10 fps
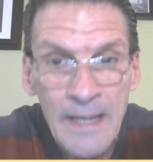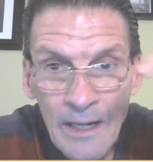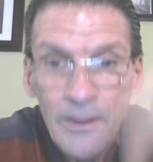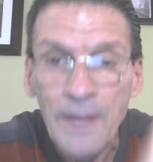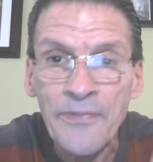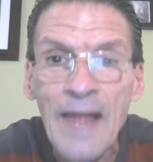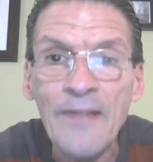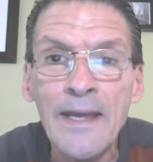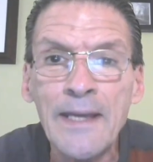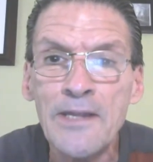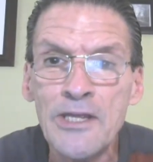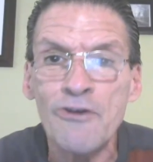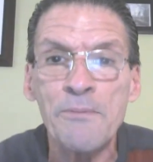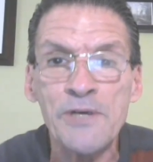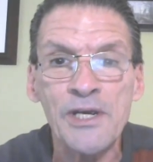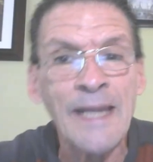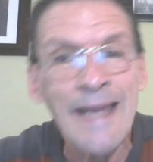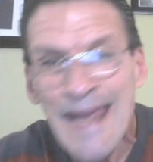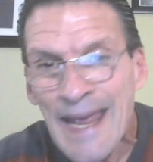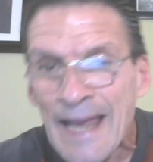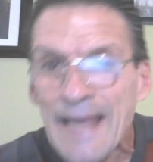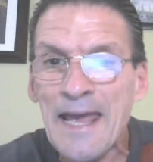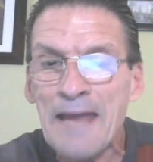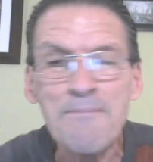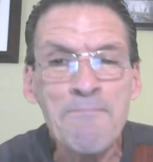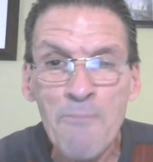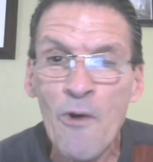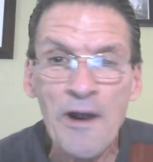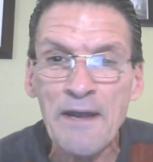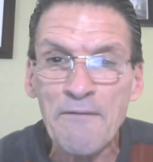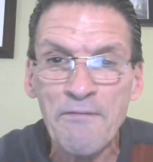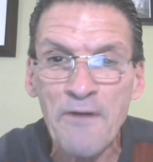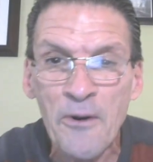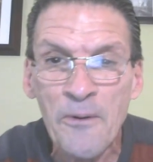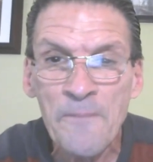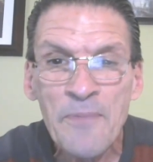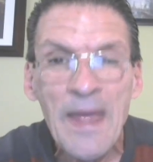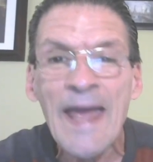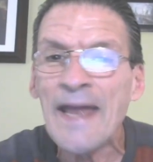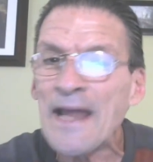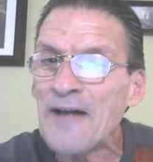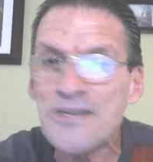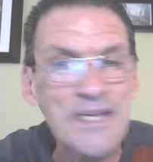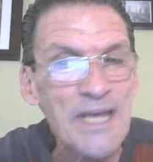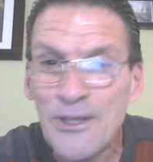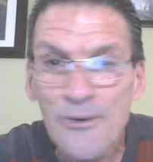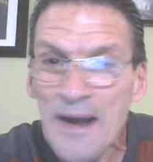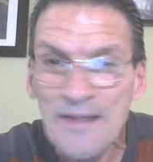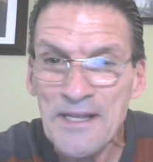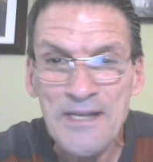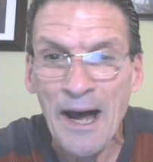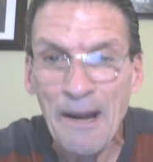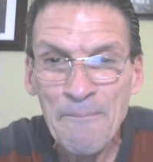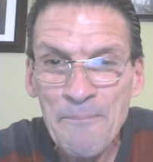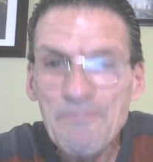Click that link in the description, get more info, and I'll see you at the top.